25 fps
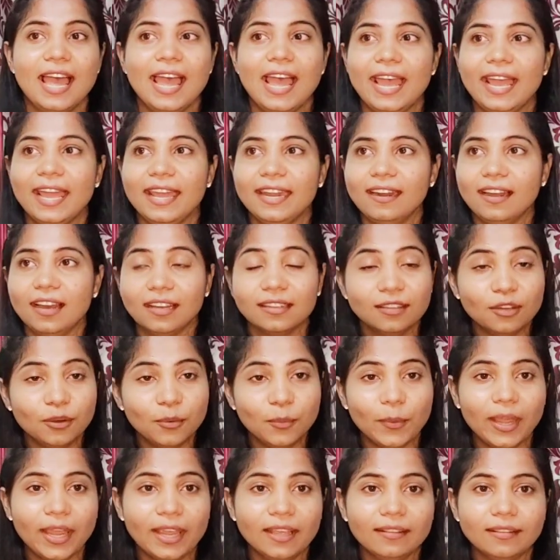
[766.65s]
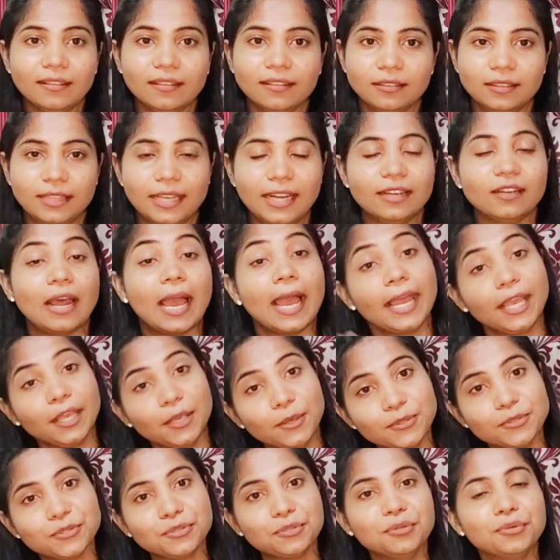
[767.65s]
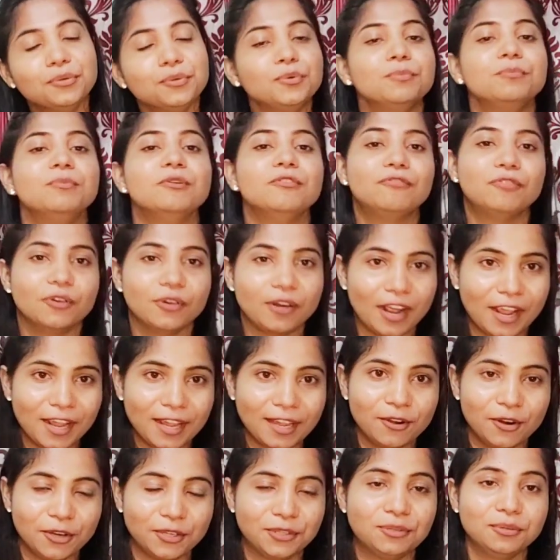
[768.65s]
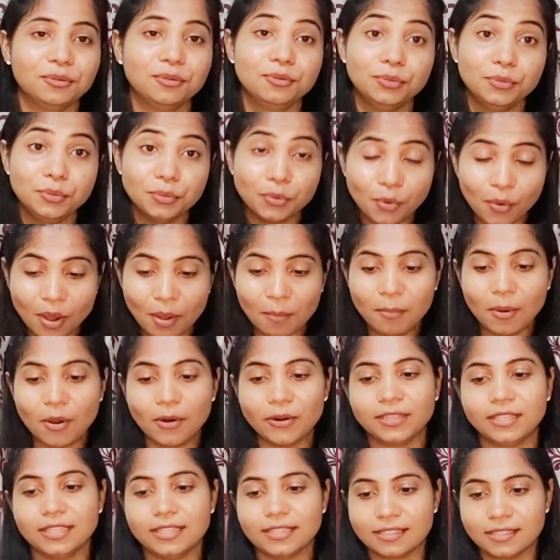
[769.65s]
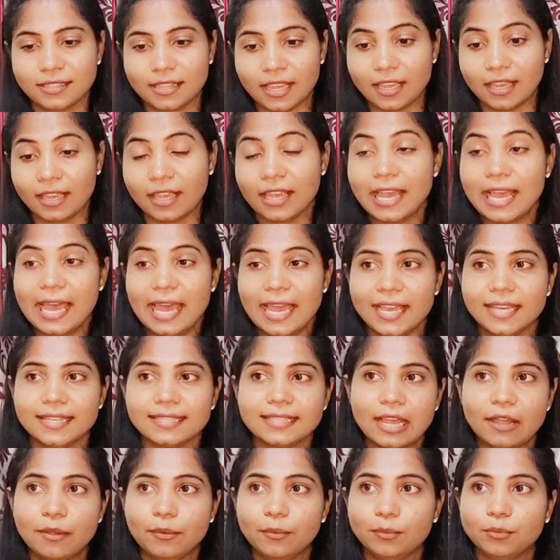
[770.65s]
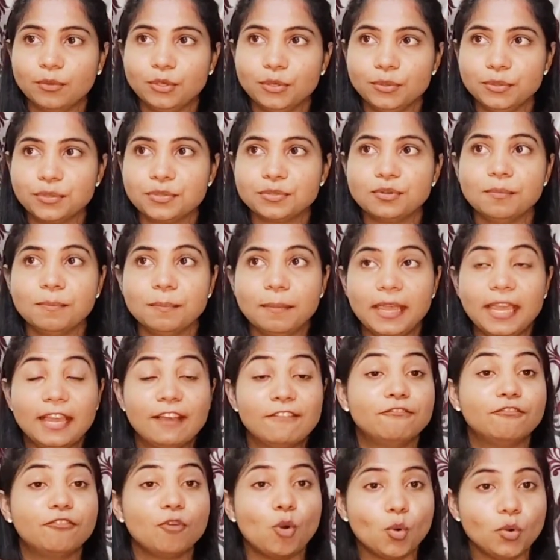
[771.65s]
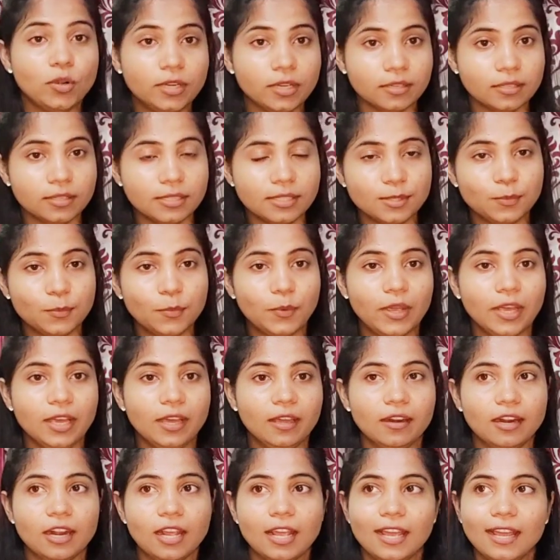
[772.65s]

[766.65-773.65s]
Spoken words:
And other way that I used to do before I got to know about this thing is I used to make folders where